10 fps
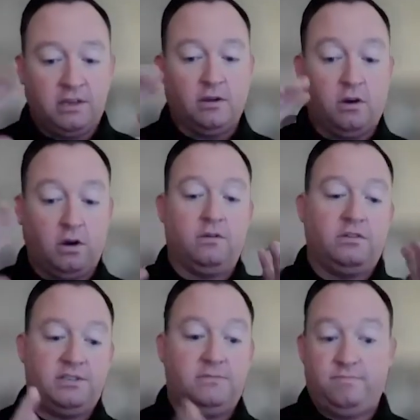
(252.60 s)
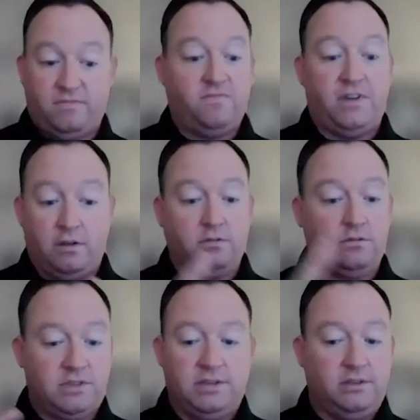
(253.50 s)

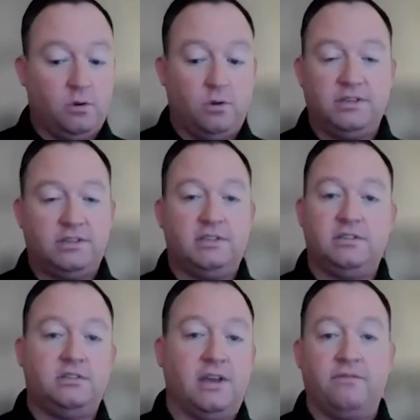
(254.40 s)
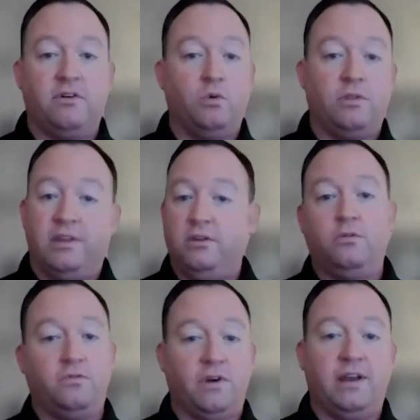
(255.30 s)
heartfelt condolences to everyone that
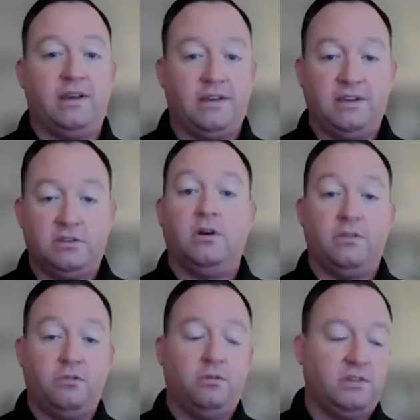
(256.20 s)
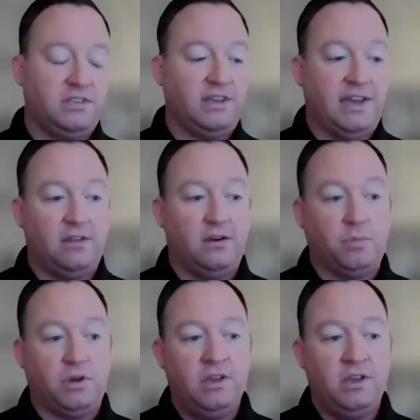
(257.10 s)
knew Frank and has gone through this together.
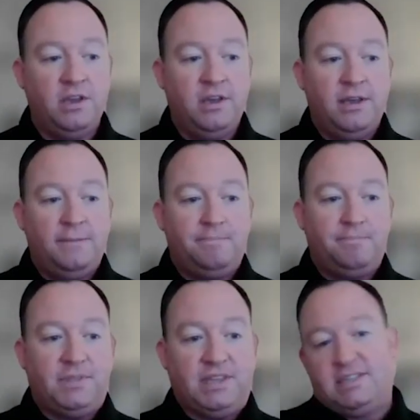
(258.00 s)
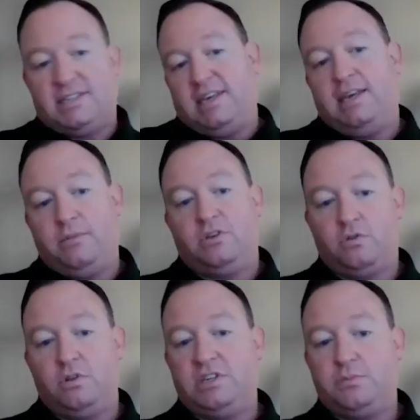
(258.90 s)
But this team is
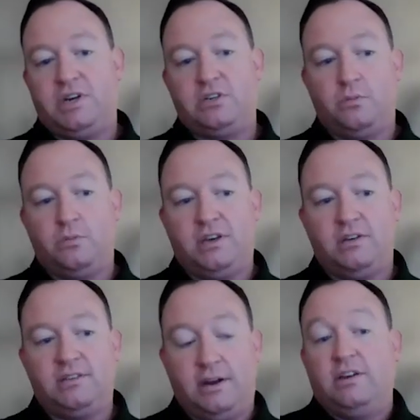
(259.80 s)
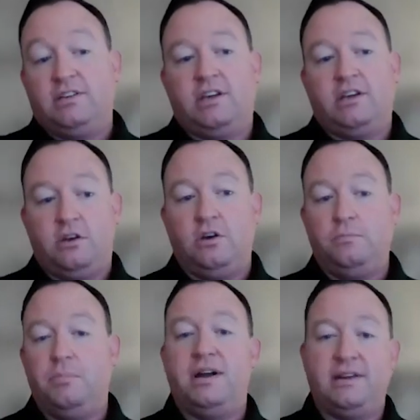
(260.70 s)
really special because there is a
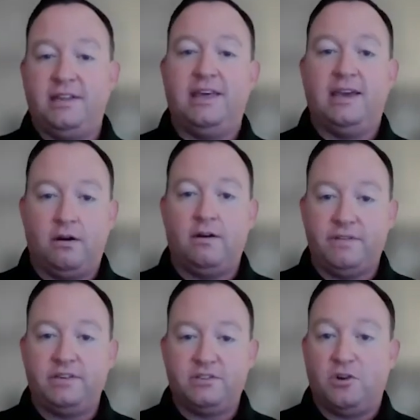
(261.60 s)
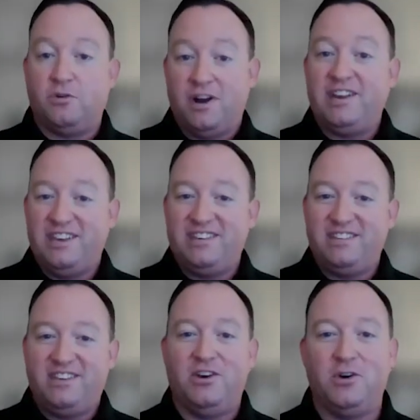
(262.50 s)
good bond in that office already,
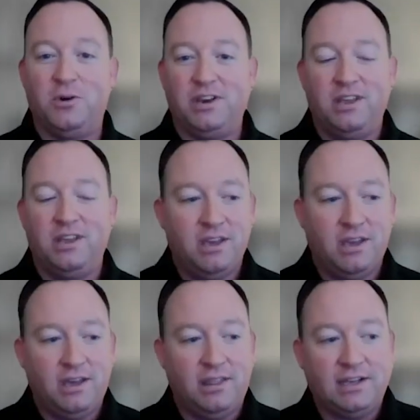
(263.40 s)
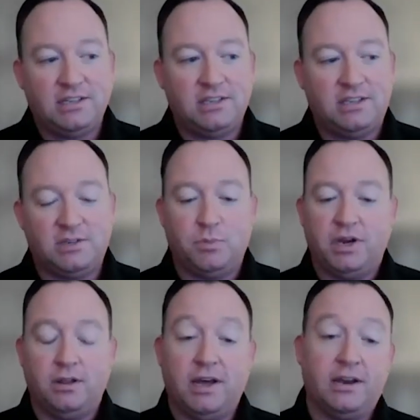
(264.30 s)
and that's
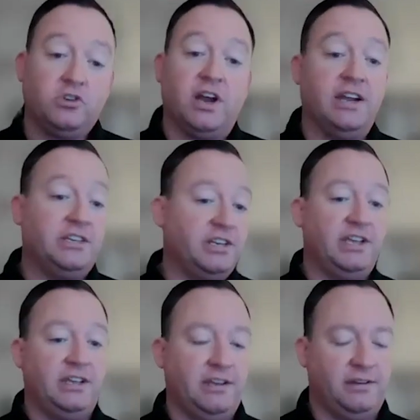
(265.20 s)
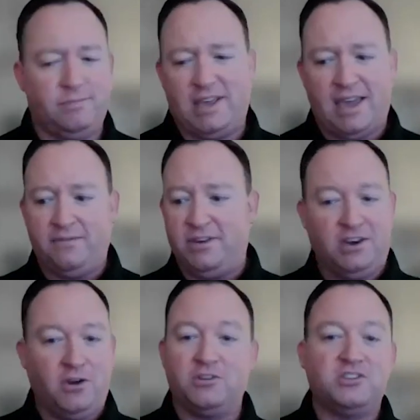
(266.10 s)
despite a lot of tragedy and having
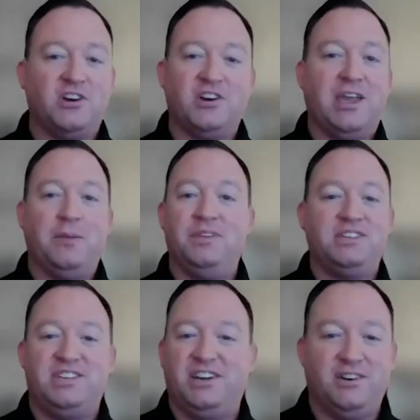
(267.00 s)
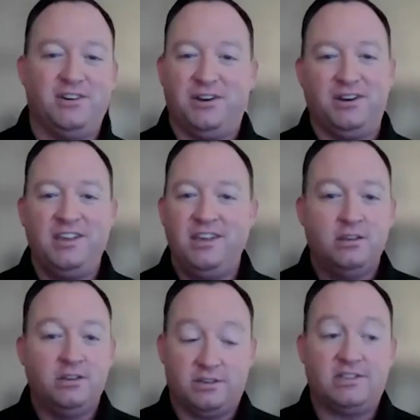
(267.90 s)
an all-star game this year and
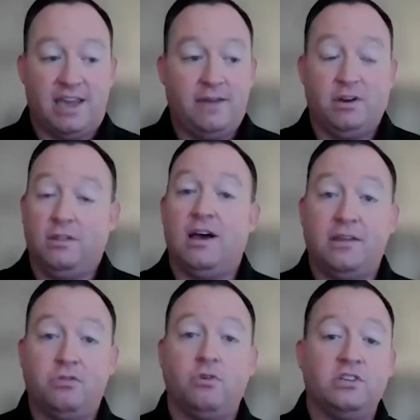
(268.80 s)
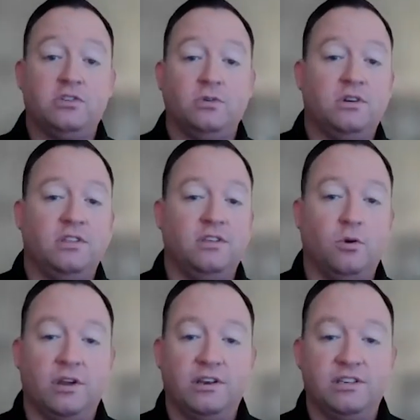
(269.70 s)
just having a lot thrust onto the
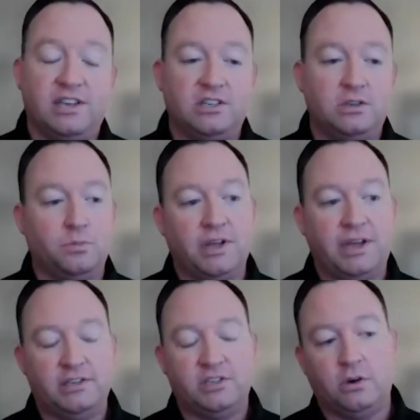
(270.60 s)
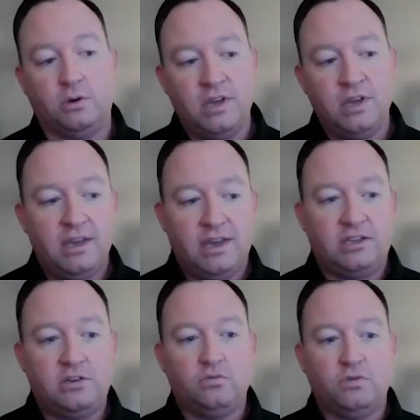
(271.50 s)
organization's plate. So
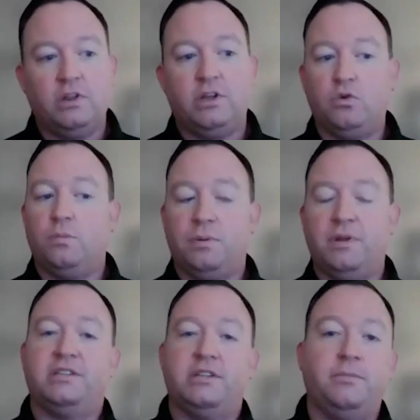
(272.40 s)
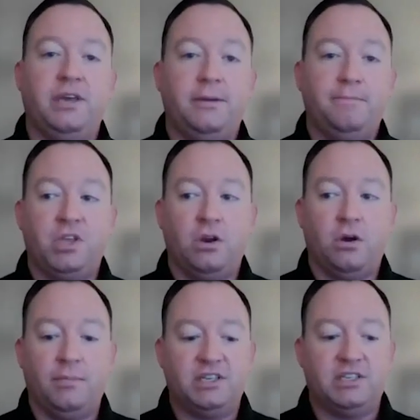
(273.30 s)
it's a really cool place to be.
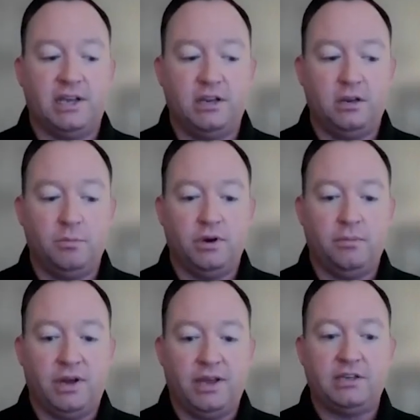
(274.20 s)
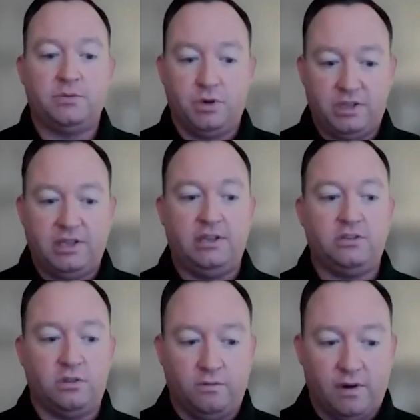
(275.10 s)
I'm excited to bring my expertise
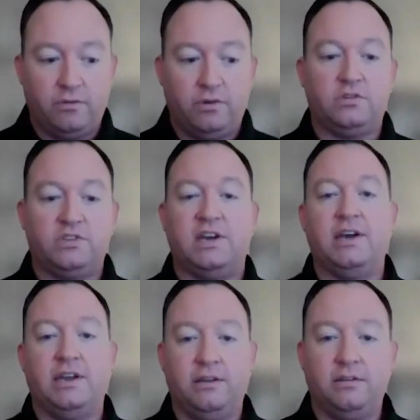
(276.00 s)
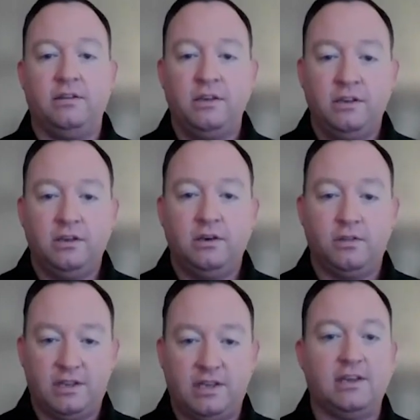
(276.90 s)
on the revenue side and,
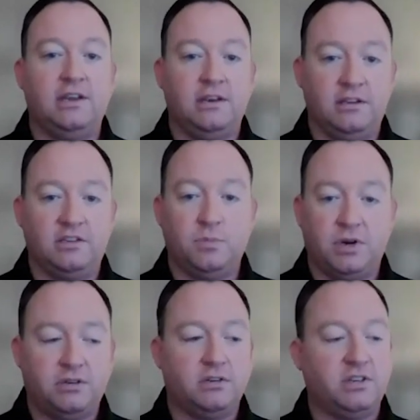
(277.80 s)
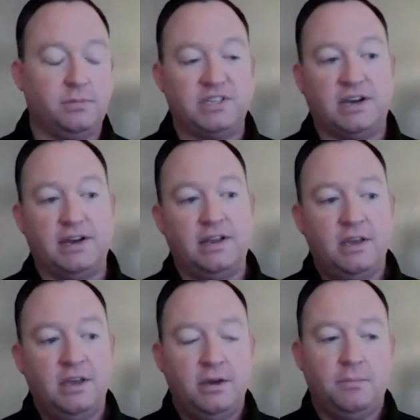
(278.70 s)
the ticketing and sponsorship side.
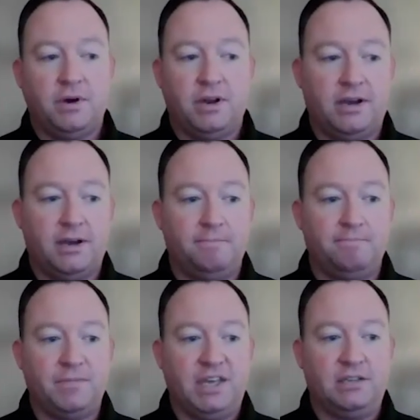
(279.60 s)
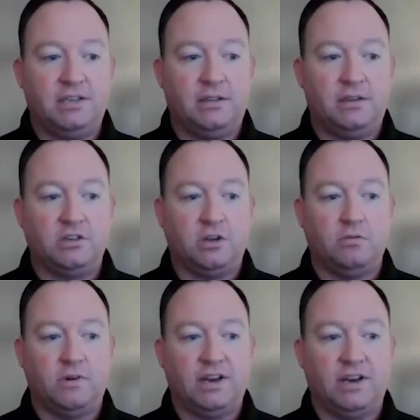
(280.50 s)
But there's
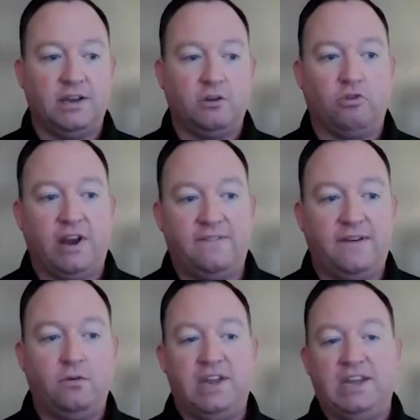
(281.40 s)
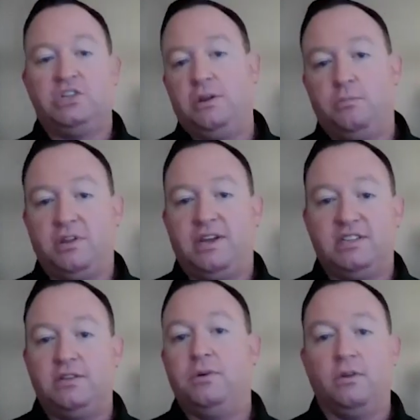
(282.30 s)
already a great foundation in place
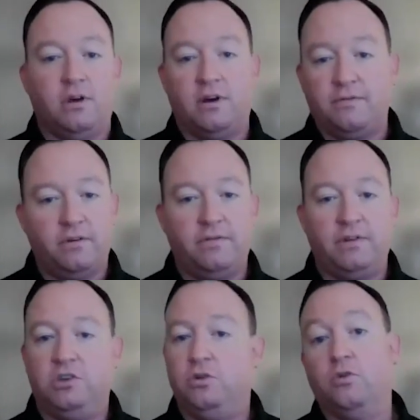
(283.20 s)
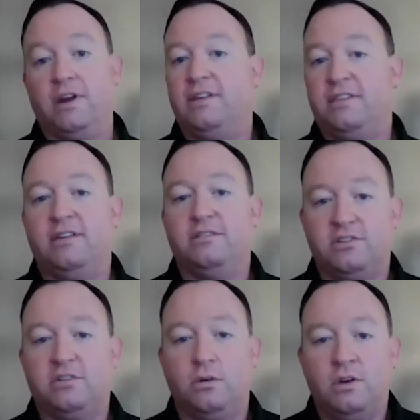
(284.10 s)
to build off of and do great things.
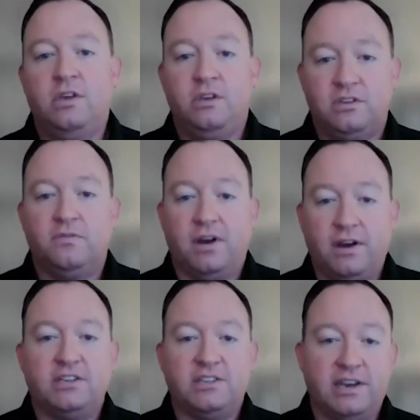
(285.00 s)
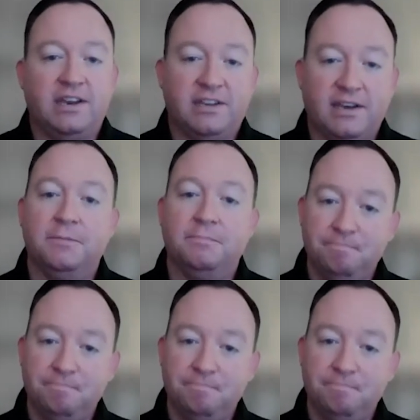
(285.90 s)
So it's a very exciting time.